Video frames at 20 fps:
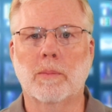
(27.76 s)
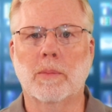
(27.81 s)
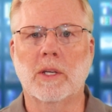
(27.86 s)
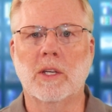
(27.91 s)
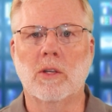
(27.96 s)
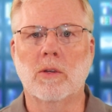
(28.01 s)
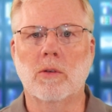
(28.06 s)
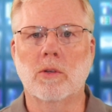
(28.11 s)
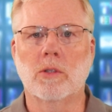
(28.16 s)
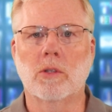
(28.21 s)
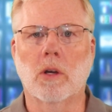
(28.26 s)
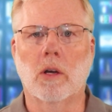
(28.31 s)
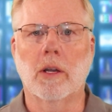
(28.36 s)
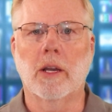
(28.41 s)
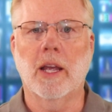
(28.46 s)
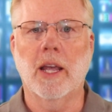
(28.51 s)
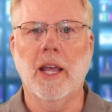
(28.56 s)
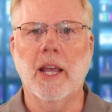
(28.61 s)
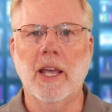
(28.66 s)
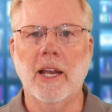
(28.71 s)
could be used
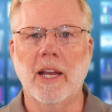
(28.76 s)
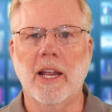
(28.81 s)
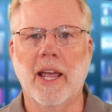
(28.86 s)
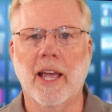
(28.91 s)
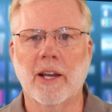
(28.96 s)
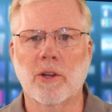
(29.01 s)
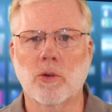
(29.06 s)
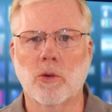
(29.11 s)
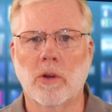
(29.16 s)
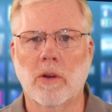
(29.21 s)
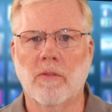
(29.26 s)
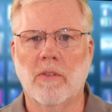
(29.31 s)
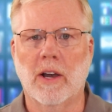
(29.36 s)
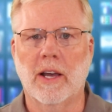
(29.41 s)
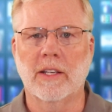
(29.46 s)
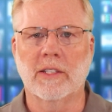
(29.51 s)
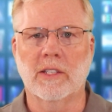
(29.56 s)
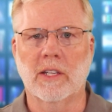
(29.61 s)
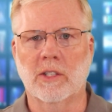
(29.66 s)
on any Android device,